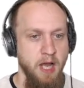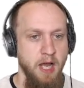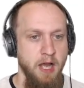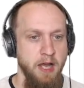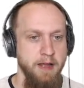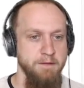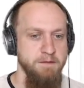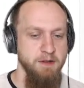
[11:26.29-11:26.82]

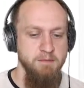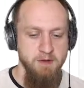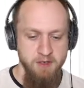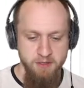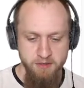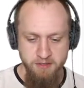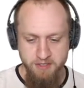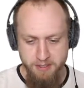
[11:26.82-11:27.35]
If you want
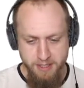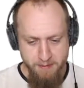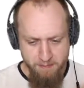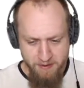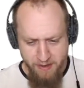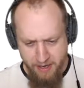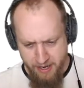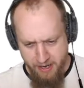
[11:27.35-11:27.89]
to skip
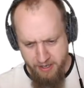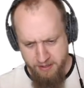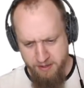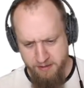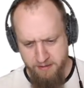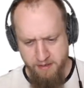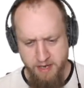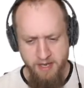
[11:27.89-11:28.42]
ahead
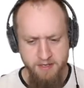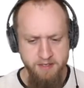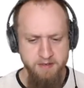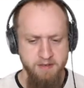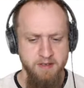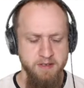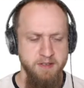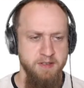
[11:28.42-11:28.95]
and you
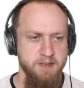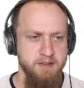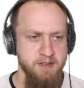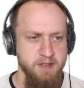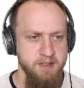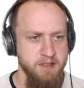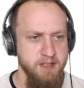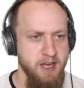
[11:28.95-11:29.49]
are
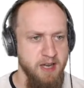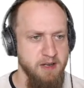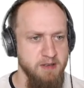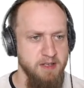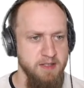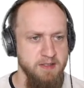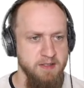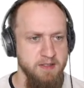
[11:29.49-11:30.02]
curious, how
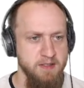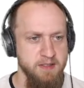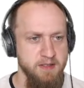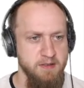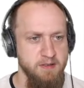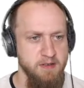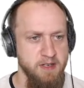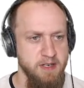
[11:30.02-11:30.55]
does this
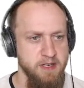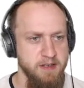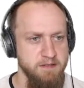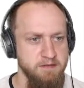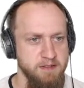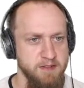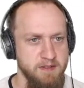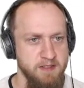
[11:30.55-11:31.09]
look like if
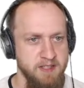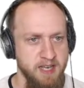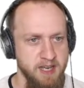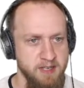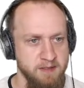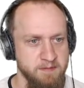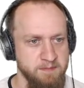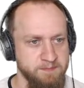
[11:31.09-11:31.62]
it's done?